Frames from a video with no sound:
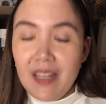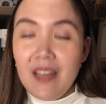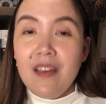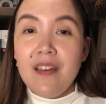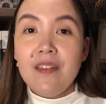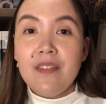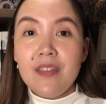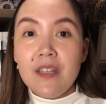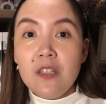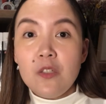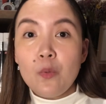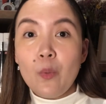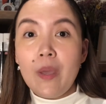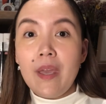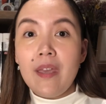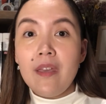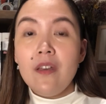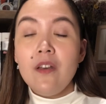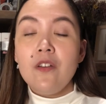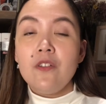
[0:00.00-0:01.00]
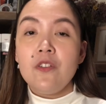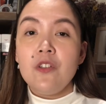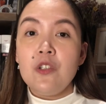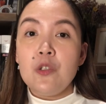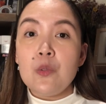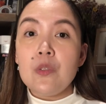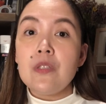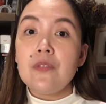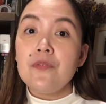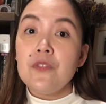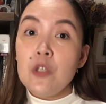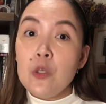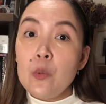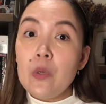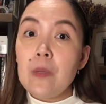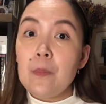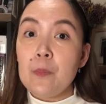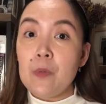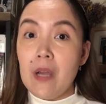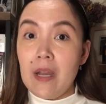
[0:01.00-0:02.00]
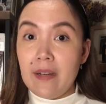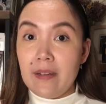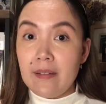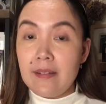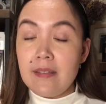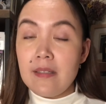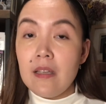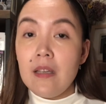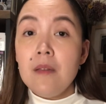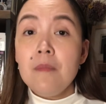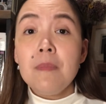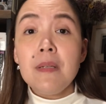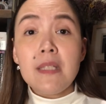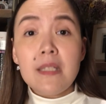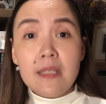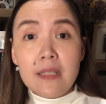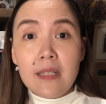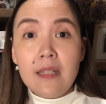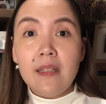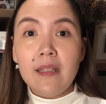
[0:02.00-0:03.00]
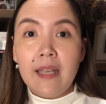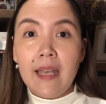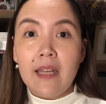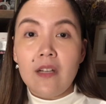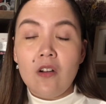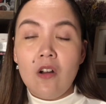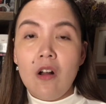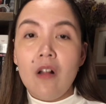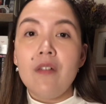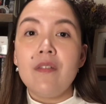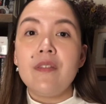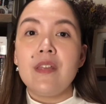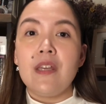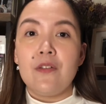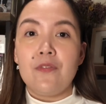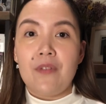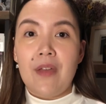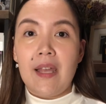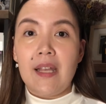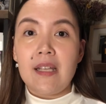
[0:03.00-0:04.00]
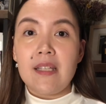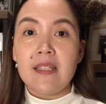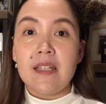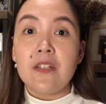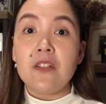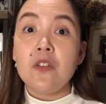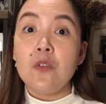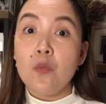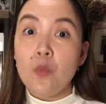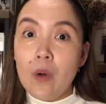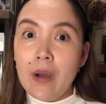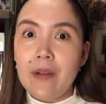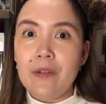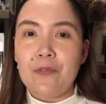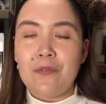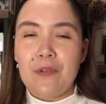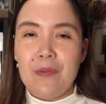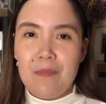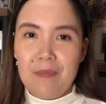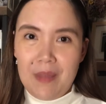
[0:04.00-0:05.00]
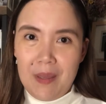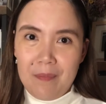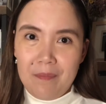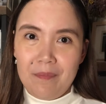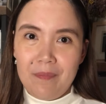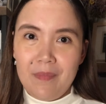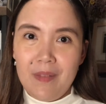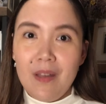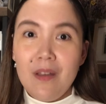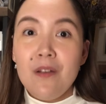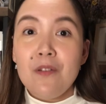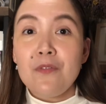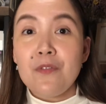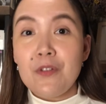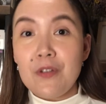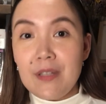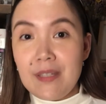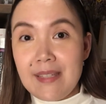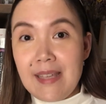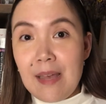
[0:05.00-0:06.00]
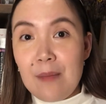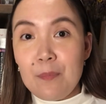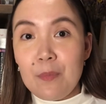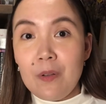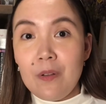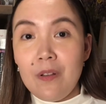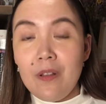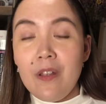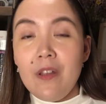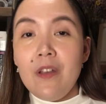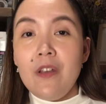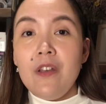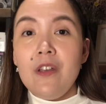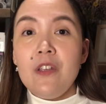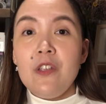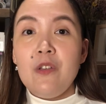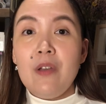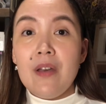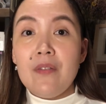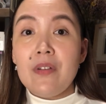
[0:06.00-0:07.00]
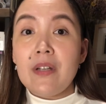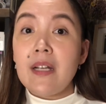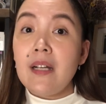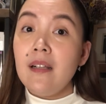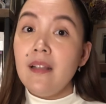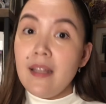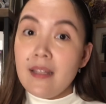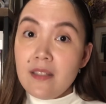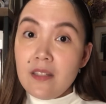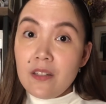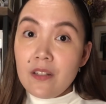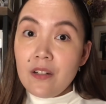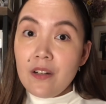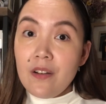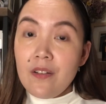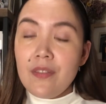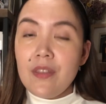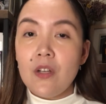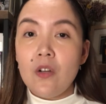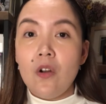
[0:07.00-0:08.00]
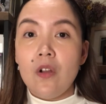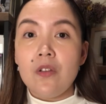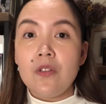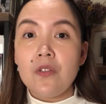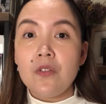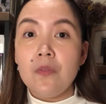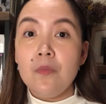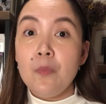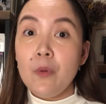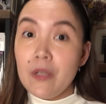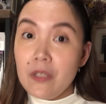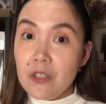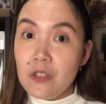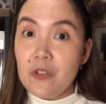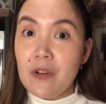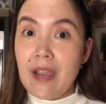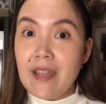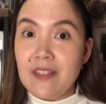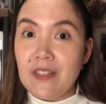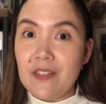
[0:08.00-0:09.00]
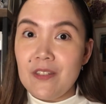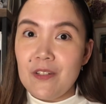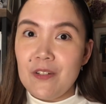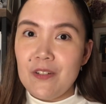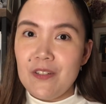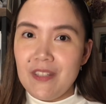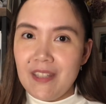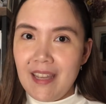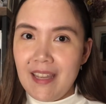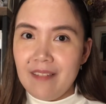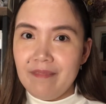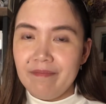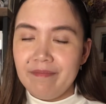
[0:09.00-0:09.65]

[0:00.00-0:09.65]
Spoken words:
This way, you use fewer products but still get all the effects that you want from them. For example, you have a cleanser that also moisturizes your skin,